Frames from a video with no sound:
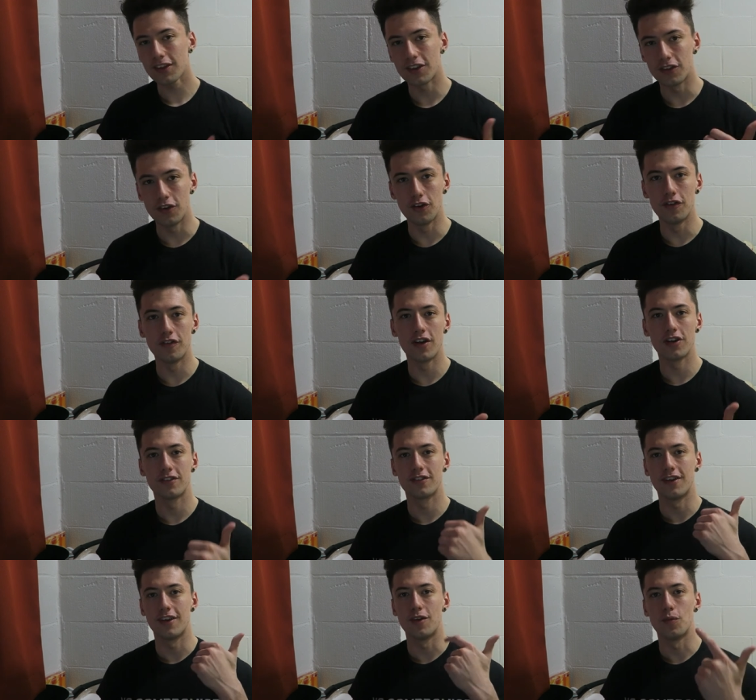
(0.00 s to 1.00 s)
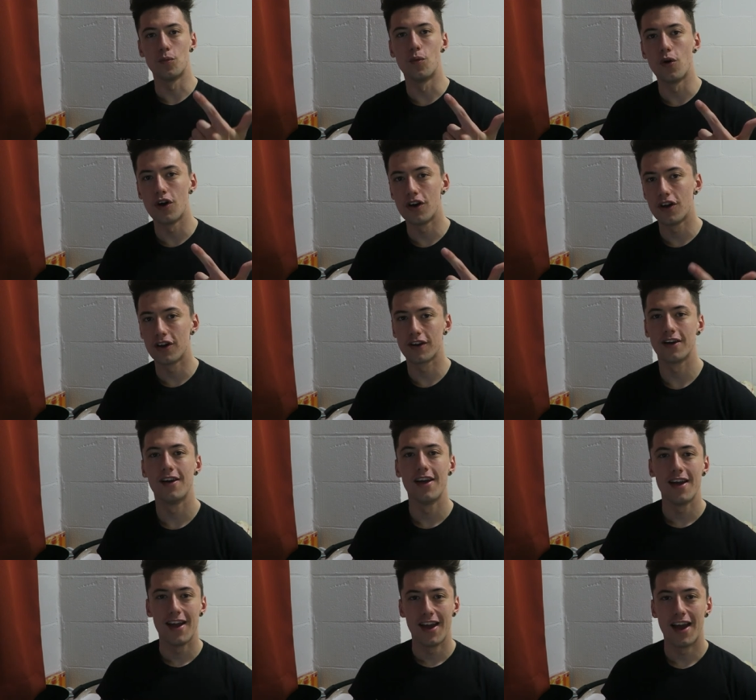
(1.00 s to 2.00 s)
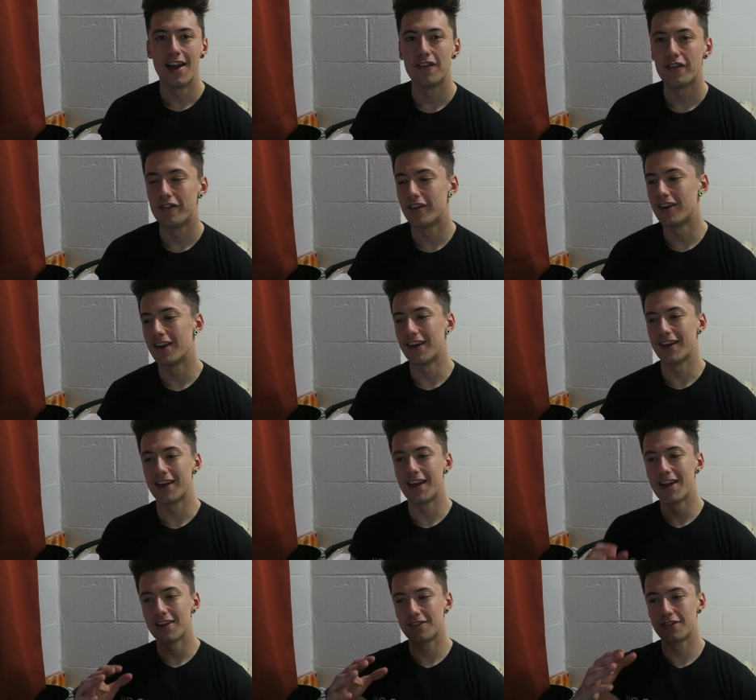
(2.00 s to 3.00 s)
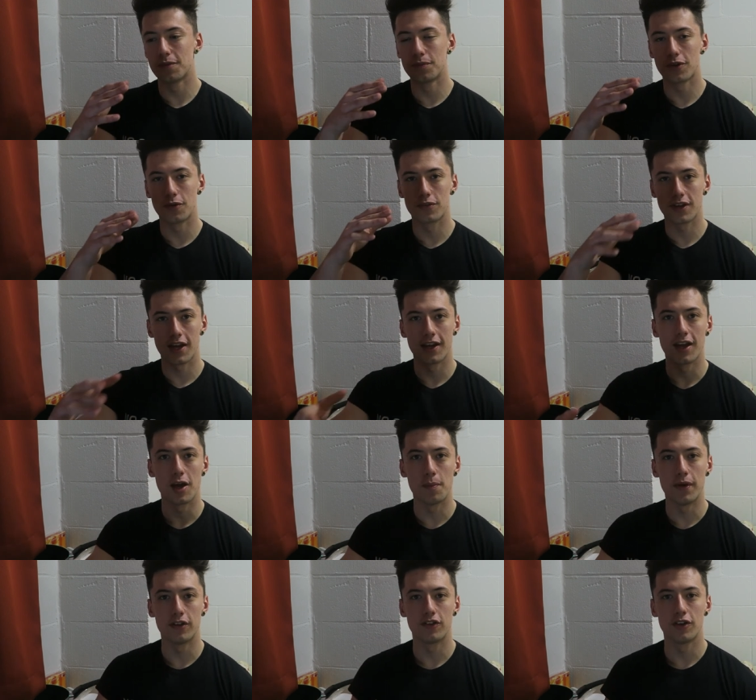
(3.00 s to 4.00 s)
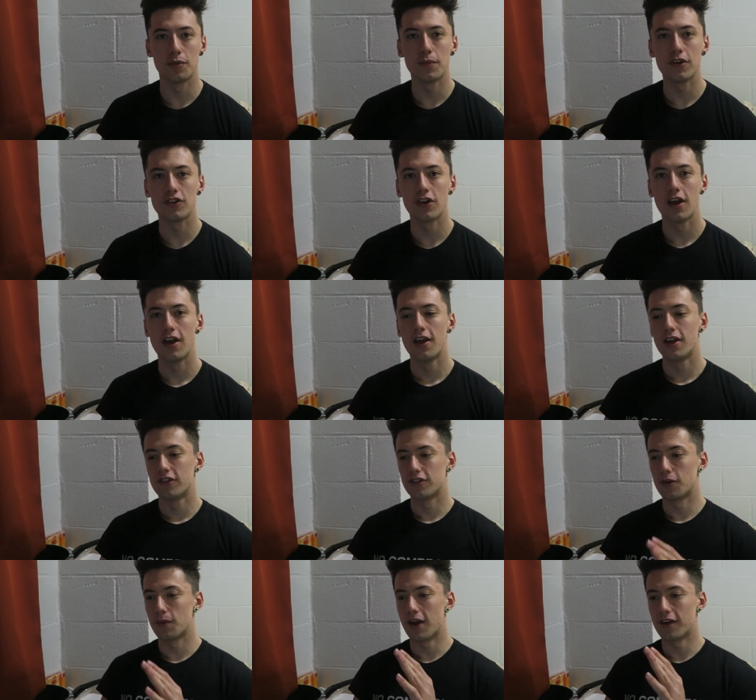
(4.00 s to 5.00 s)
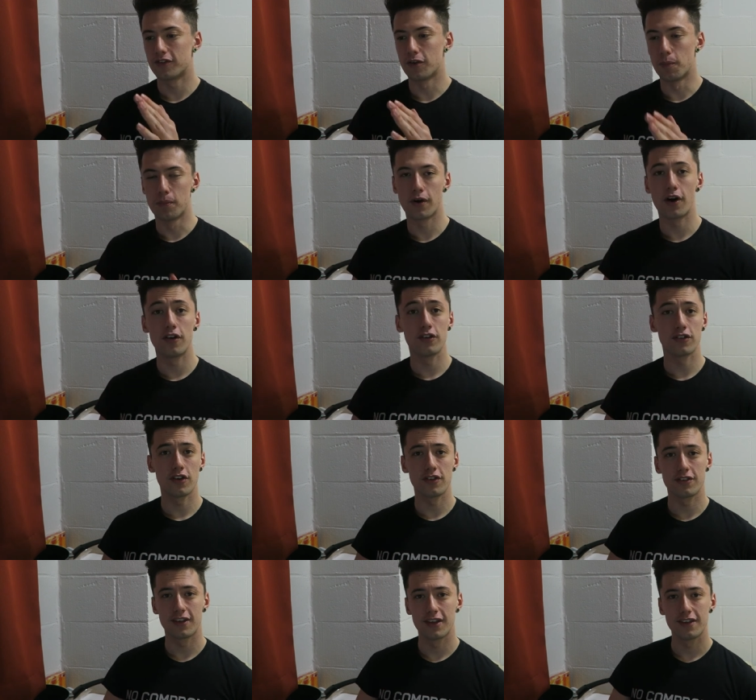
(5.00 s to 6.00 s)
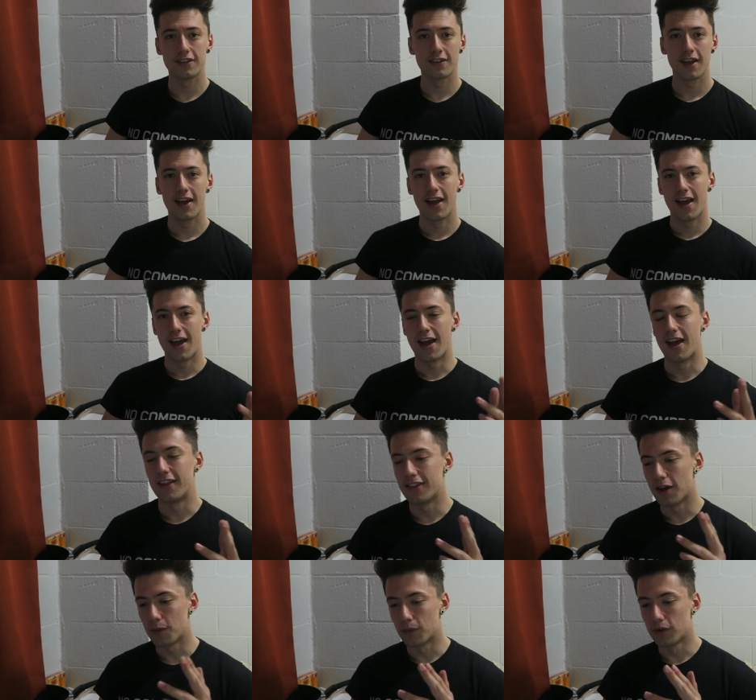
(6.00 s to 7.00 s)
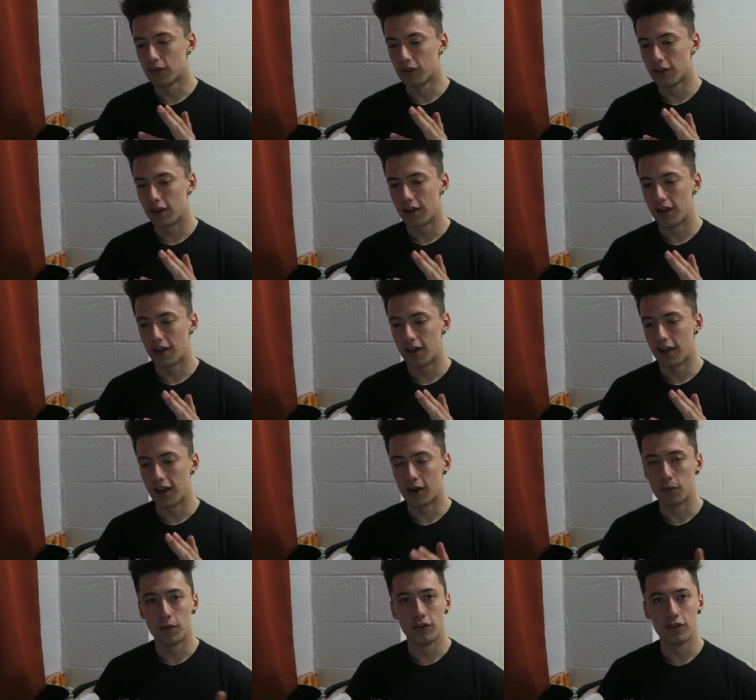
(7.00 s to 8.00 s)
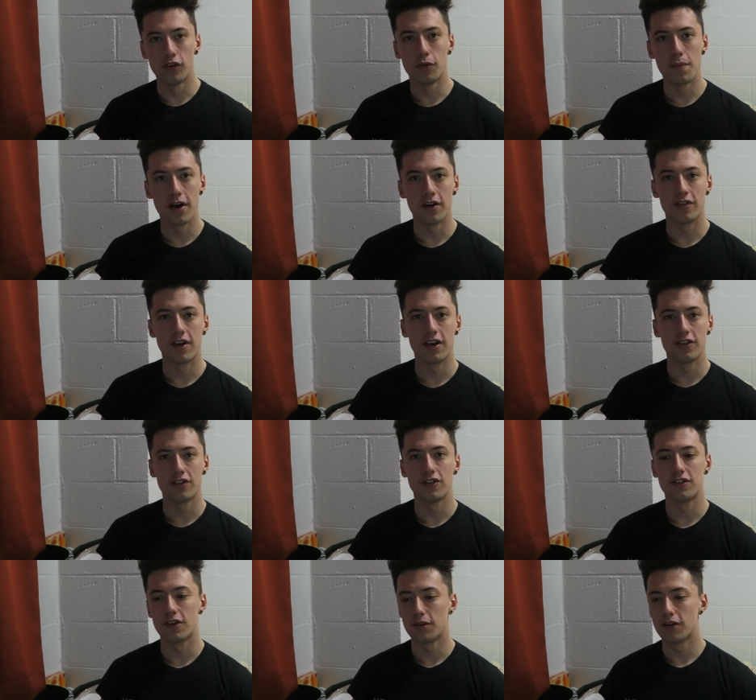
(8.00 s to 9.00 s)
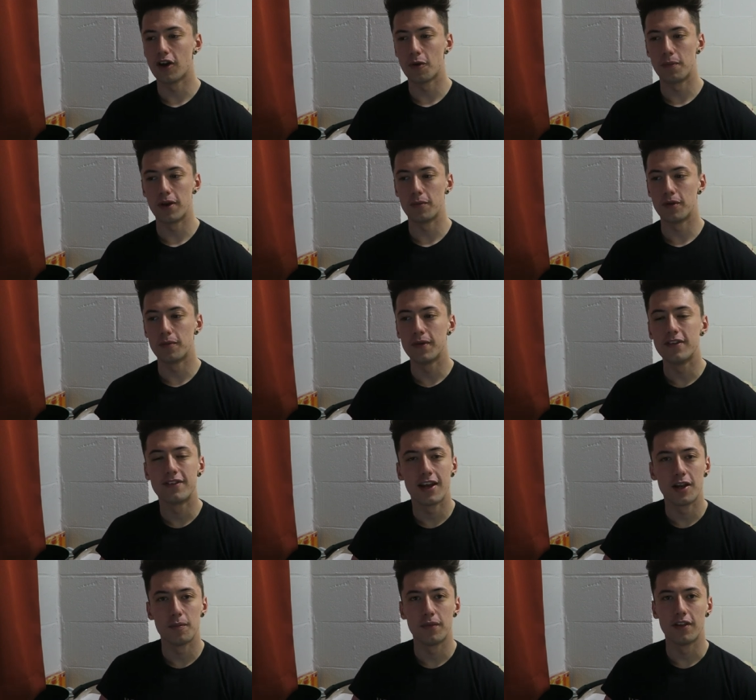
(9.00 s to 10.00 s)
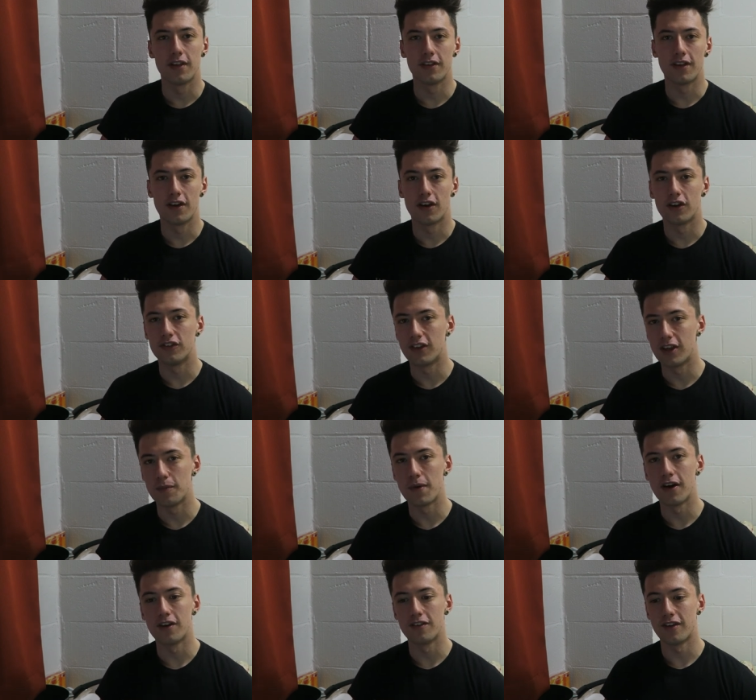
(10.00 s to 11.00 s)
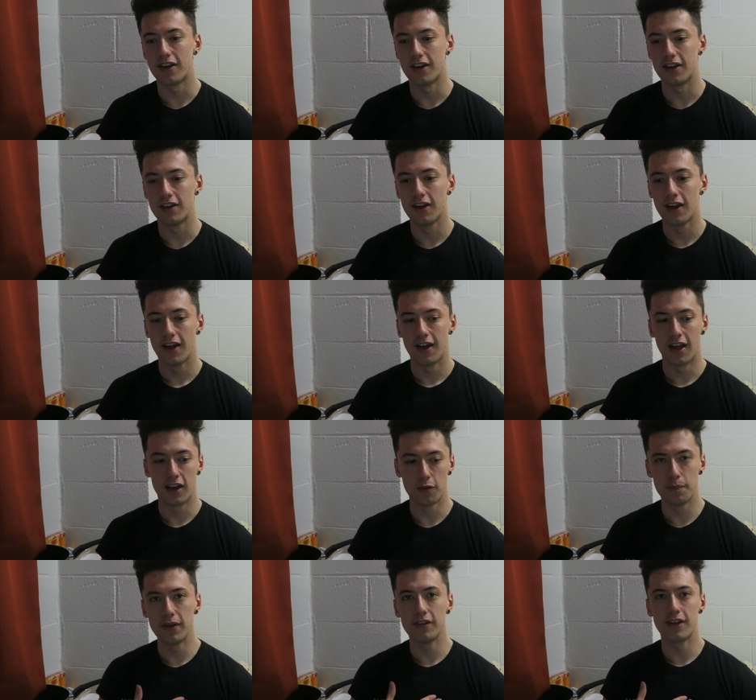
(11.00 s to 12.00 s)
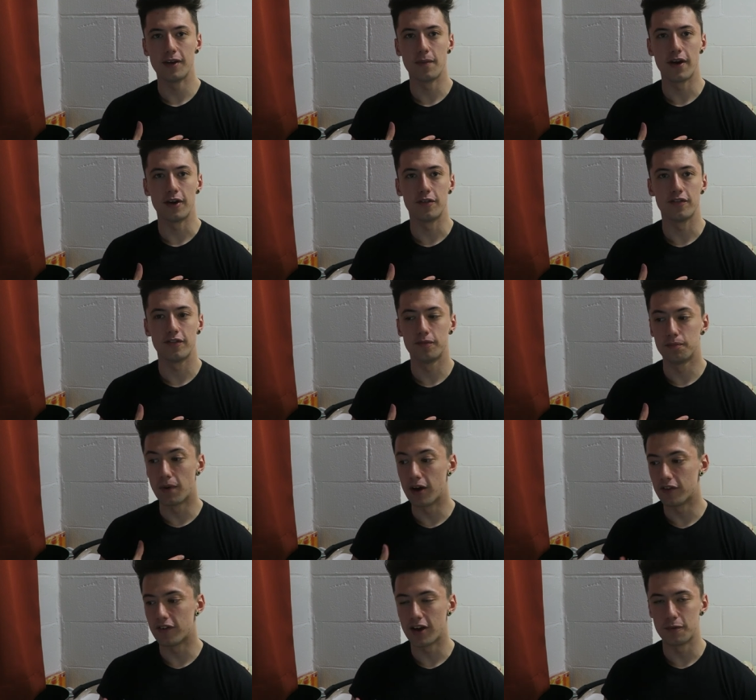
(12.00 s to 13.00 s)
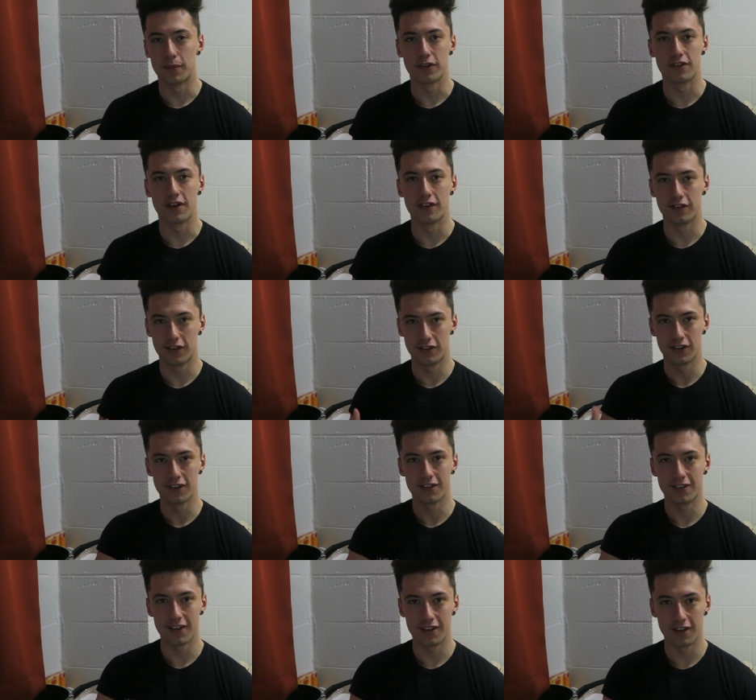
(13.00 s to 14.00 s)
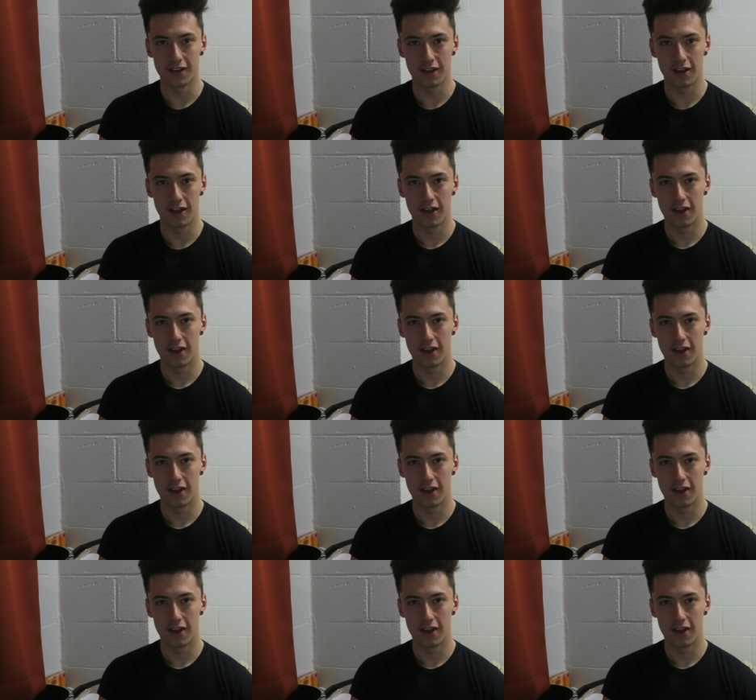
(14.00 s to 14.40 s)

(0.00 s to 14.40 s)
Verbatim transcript: university, work, everything, it, it sometimes can get a bit too much. So we have to prioritize things and that will help with your motivation. So a lot of people have been telling me that they are demotivated and I've been demotivated myself as you can see the